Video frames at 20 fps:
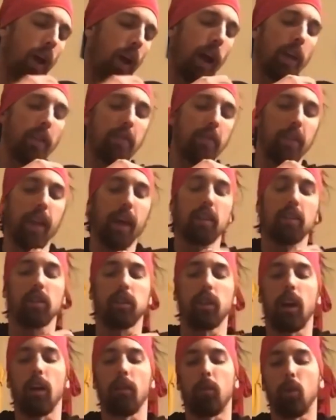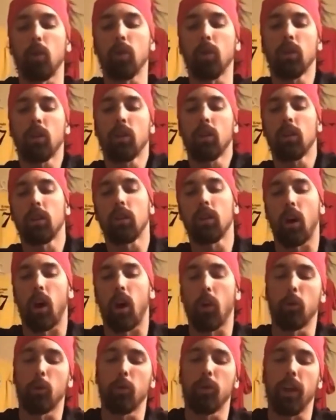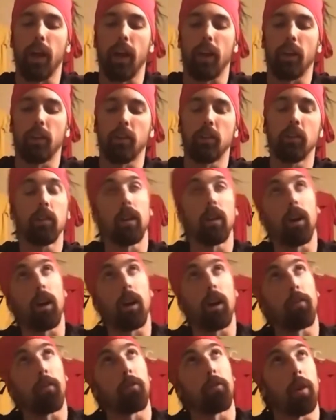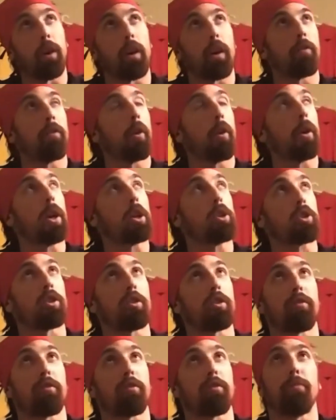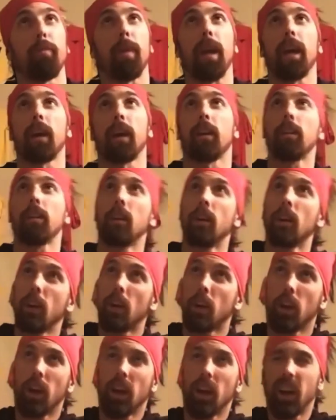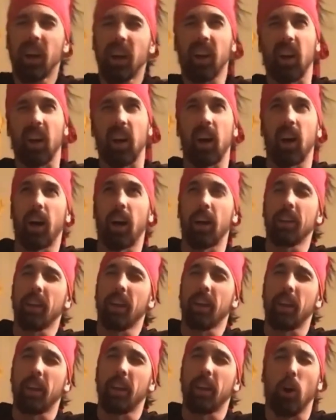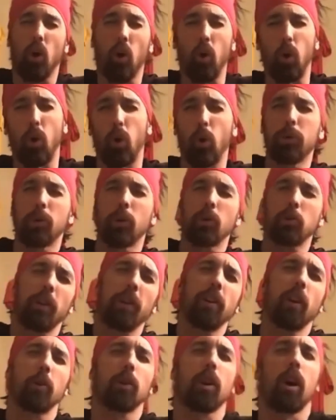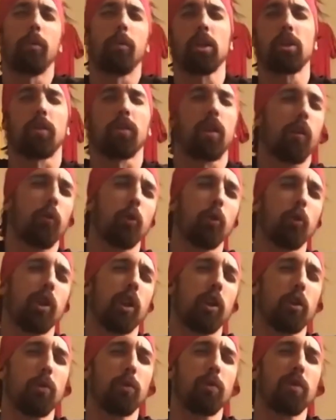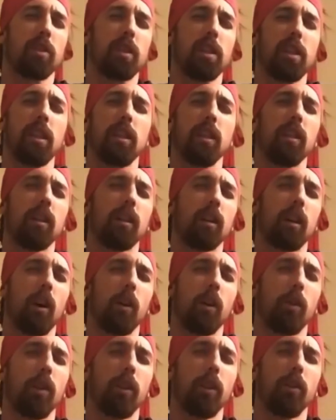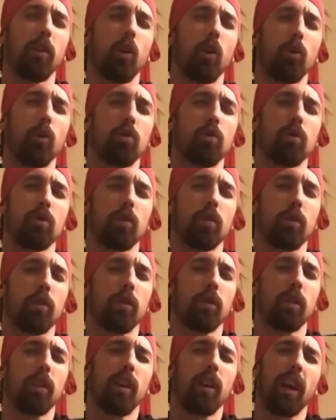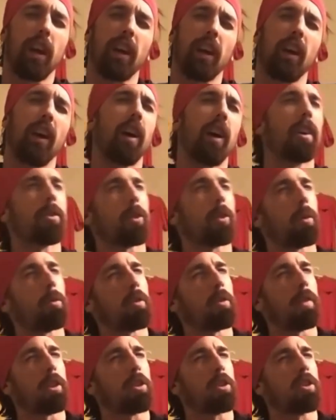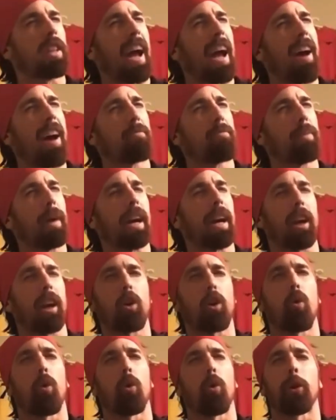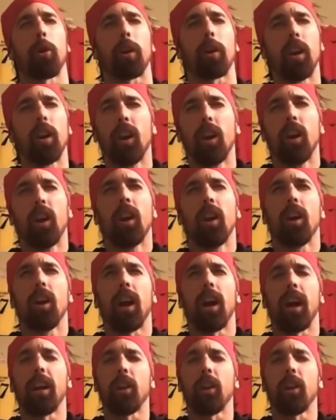At next level, other than a variation of man, cut, and hold, is there any other combination of coverage that you see other than those, like in terms of like just a halfback and corner?